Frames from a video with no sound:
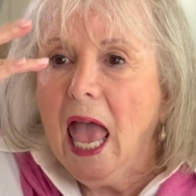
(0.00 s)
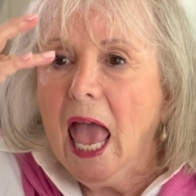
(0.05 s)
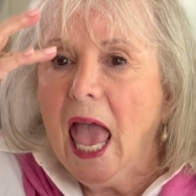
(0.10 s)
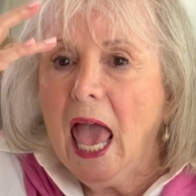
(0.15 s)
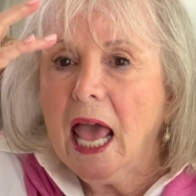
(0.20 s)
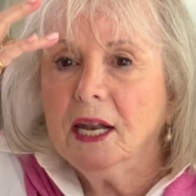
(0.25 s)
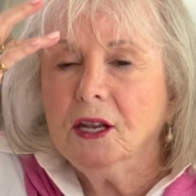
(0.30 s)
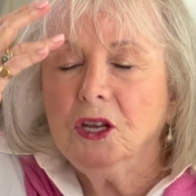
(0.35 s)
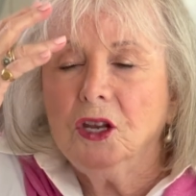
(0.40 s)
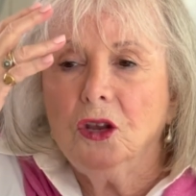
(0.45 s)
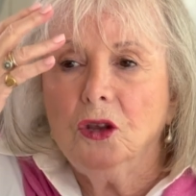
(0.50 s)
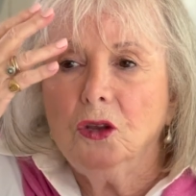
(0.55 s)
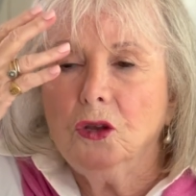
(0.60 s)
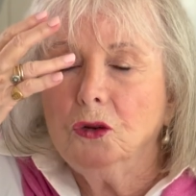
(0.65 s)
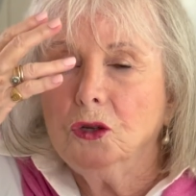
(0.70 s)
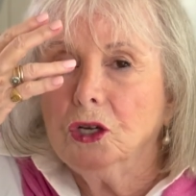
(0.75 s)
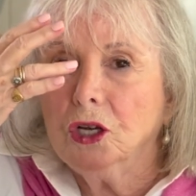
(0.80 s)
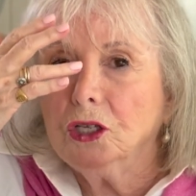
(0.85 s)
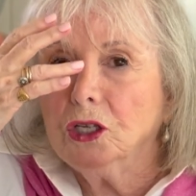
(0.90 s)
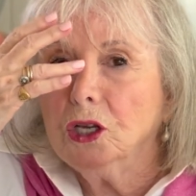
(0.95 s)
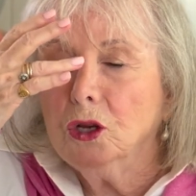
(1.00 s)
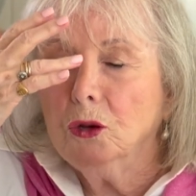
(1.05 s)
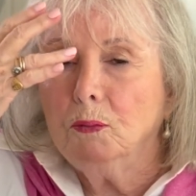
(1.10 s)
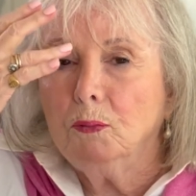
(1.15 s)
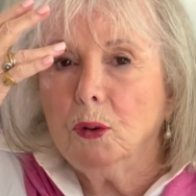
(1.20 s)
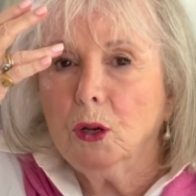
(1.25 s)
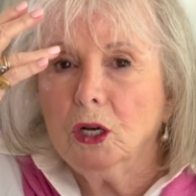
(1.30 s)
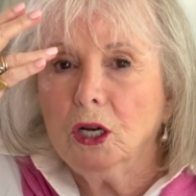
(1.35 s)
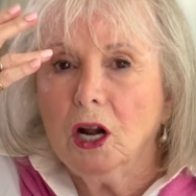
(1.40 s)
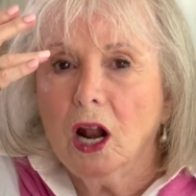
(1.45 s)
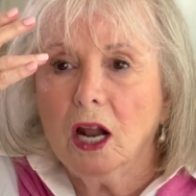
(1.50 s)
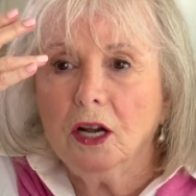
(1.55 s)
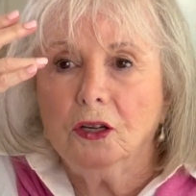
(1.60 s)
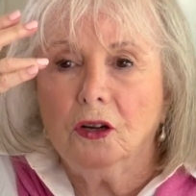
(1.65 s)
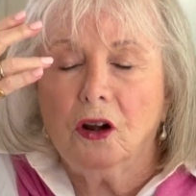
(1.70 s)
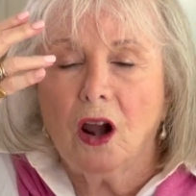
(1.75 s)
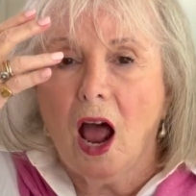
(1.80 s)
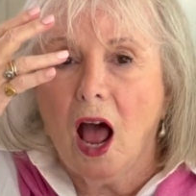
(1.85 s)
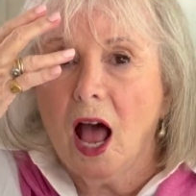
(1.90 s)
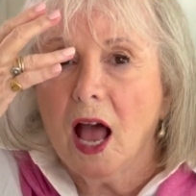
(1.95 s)
And you just, you put it on
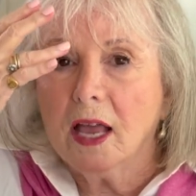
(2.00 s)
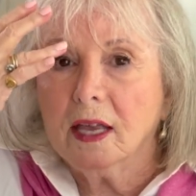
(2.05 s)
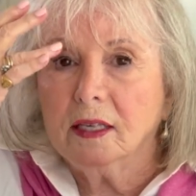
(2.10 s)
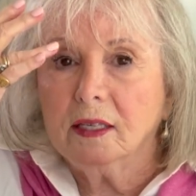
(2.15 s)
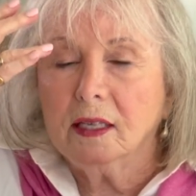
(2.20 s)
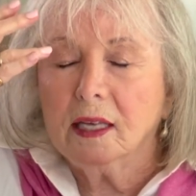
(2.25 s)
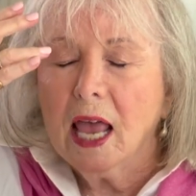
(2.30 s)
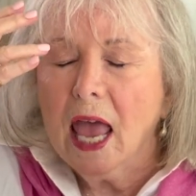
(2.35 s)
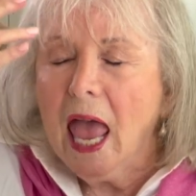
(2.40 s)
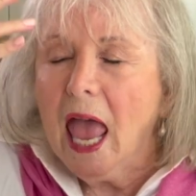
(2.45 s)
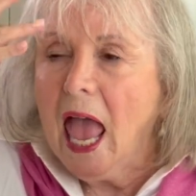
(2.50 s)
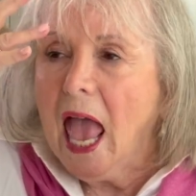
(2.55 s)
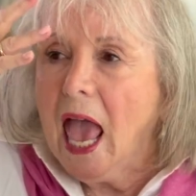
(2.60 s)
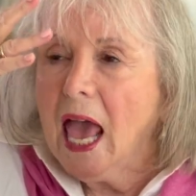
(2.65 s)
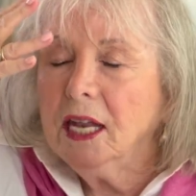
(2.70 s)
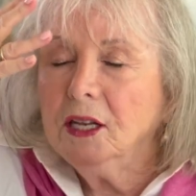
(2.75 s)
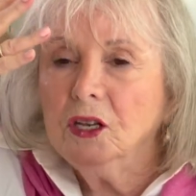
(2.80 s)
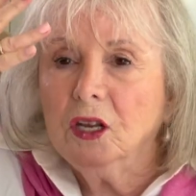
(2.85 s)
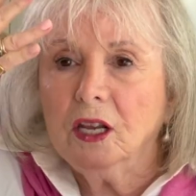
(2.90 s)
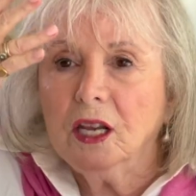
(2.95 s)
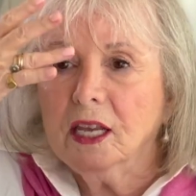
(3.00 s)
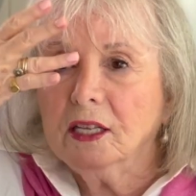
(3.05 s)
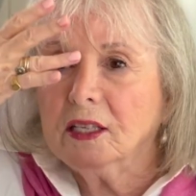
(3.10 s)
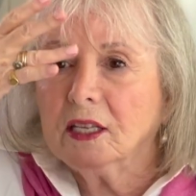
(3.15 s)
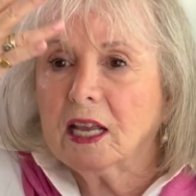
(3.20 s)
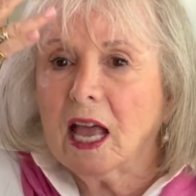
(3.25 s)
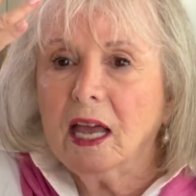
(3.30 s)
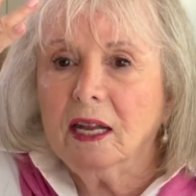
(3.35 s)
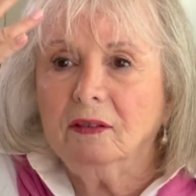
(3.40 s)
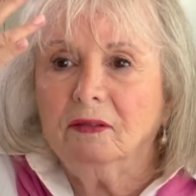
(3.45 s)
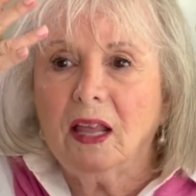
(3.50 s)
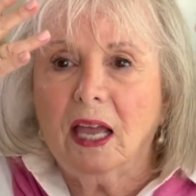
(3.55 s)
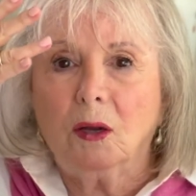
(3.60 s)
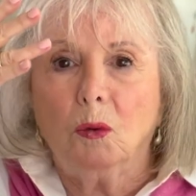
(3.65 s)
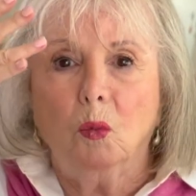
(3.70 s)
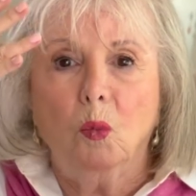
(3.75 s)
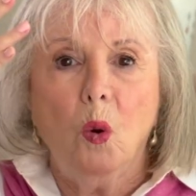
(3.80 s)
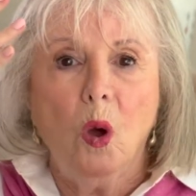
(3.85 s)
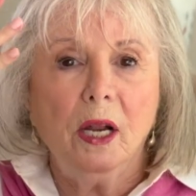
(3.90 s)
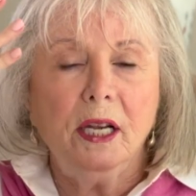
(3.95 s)
your eyes and it's kind of like
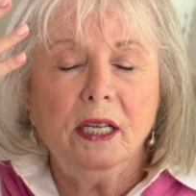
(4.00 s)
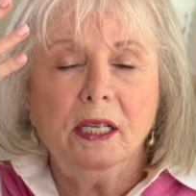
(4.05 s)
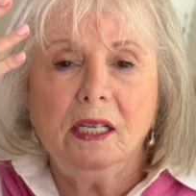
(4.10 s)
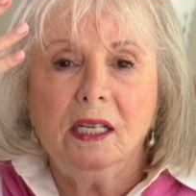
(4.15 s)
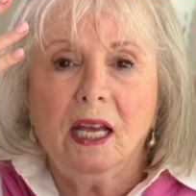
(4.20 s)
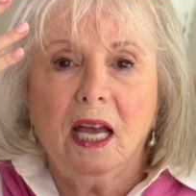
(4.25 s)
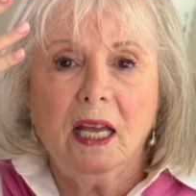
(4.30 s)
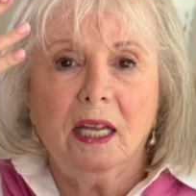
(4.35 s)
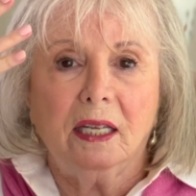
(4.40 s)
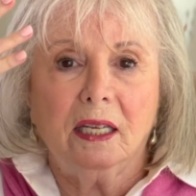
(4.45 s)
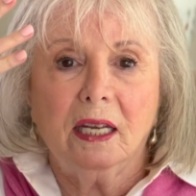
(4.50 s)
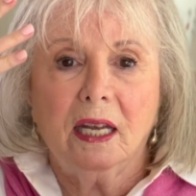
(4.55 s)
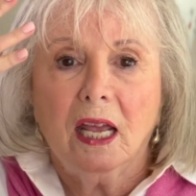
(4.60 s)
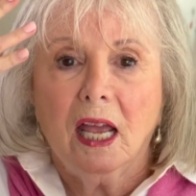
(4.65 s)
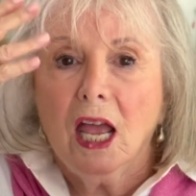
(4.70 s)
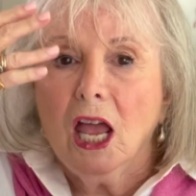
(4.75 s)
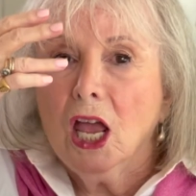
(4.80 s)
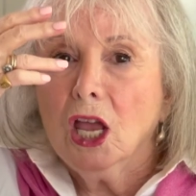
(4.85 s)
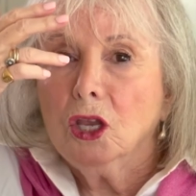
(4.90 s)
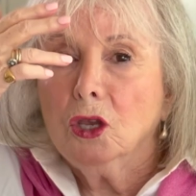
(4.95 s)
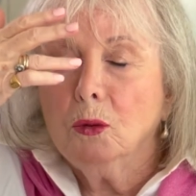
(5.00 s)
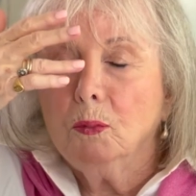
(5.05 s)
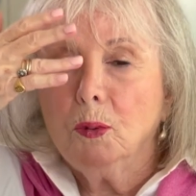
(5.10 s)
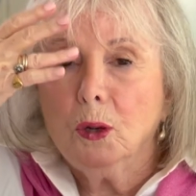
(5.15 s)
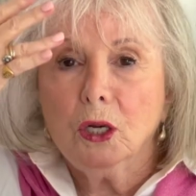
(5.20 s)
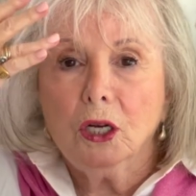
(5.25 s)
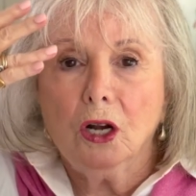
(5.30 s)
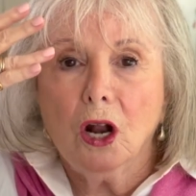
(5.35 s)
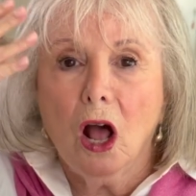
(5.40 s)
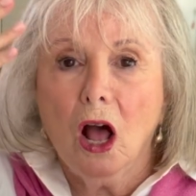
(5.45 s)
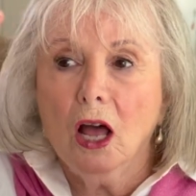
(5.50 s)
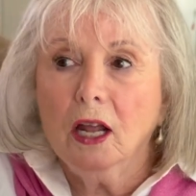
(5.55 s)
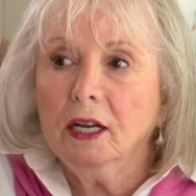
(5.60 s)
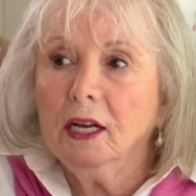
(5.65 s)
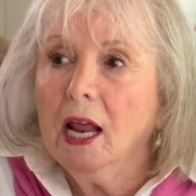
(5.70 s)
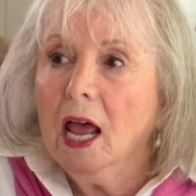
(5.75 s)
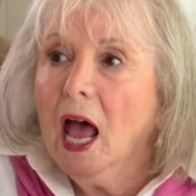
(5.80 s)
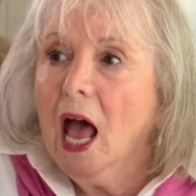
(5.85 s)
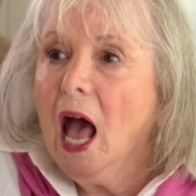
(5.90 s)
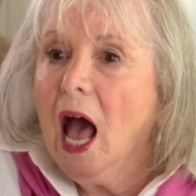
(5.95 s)
one and done. You put it
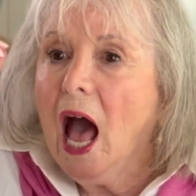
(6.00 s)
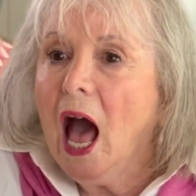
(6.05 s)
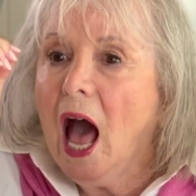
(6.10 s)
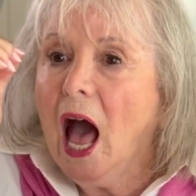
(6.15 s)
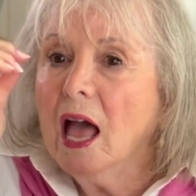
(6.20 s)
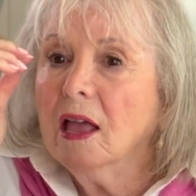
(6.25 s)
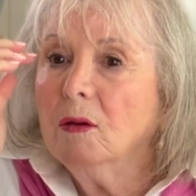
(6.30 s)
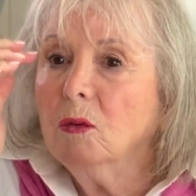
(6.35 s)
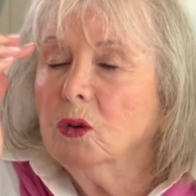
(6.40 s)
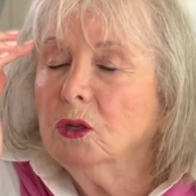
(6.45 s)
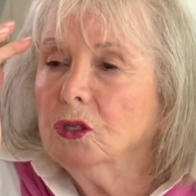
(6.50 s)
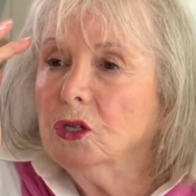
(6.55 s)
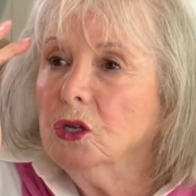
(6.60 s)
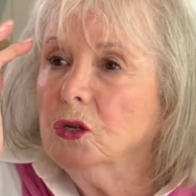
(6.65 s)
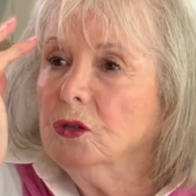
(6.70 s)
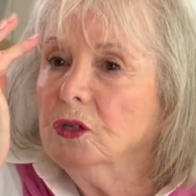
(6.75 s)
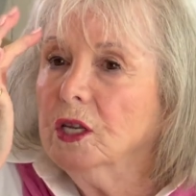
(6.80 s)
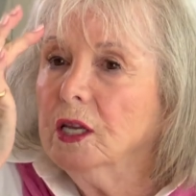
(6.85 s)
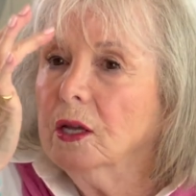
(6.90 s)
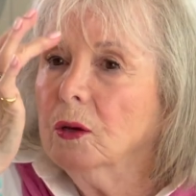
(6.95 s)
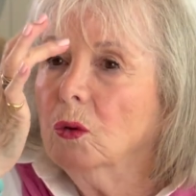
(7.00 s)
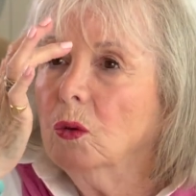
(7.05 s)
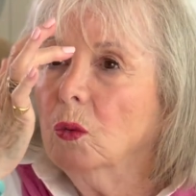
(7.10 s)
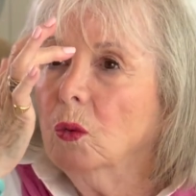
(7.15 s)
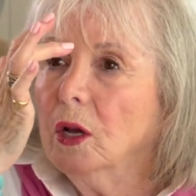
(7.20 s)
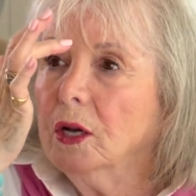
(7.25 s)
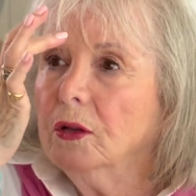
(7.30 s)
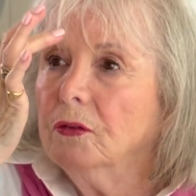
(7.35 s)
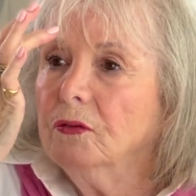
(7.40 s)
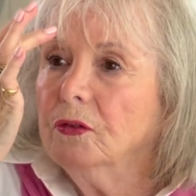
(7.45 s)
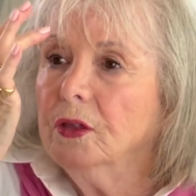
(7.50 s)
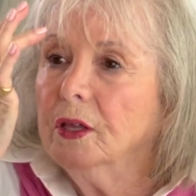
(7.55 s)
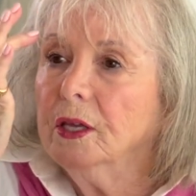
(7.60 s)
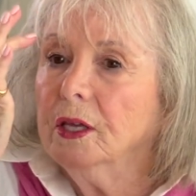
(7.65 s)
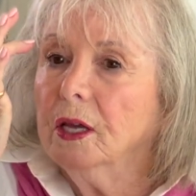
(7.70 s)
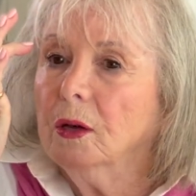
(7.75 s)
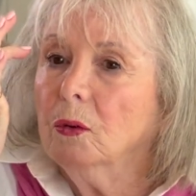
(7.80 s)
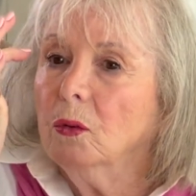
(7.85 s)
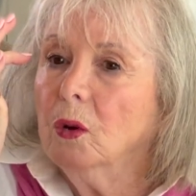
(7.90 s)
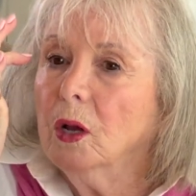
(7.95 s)
on. I was using one of
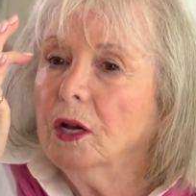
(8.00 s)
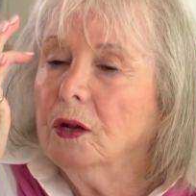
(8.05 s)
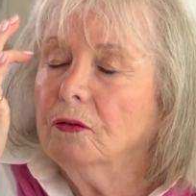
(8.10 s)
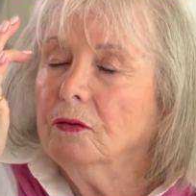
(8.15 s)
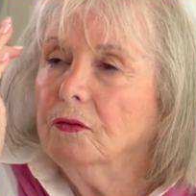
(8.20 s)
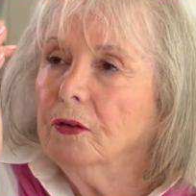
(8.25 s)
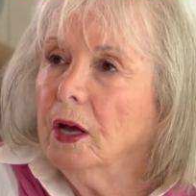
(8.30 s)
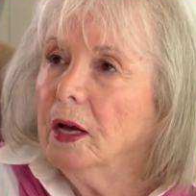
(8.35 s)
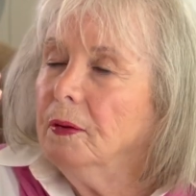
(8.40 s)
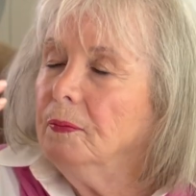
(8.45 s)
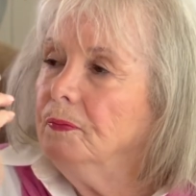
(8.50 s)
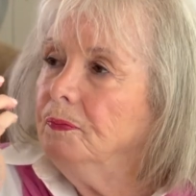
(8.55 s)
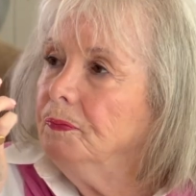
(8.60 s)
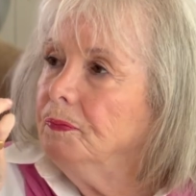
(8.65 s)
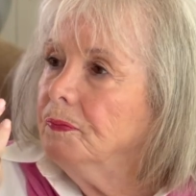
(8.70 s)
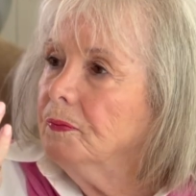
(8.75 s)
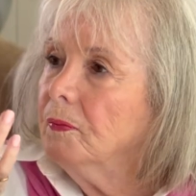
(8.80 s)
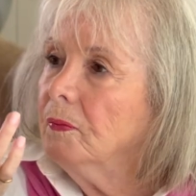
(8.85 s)
the, one of um,